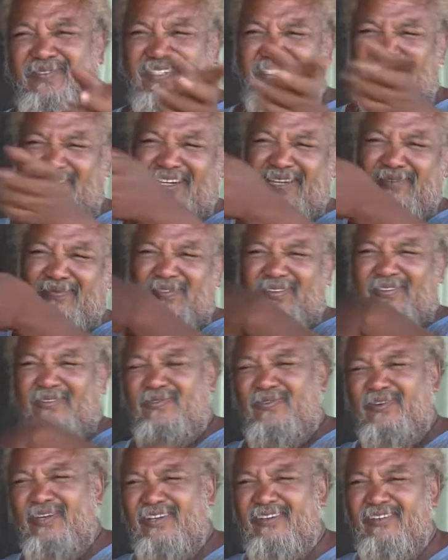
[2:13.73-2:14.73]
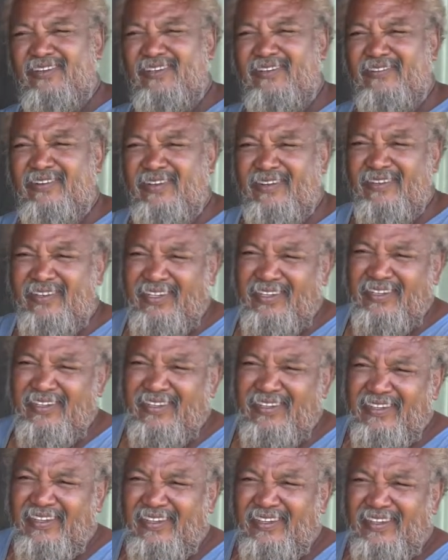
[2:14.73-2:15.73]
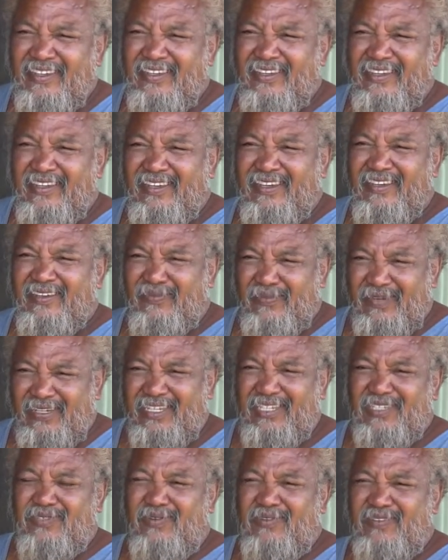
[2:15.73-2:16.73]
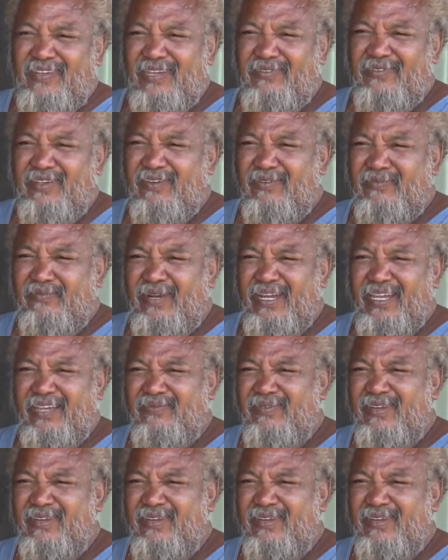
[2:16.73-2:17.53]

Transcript: we used to help them work along the road. But that's when we're having a break,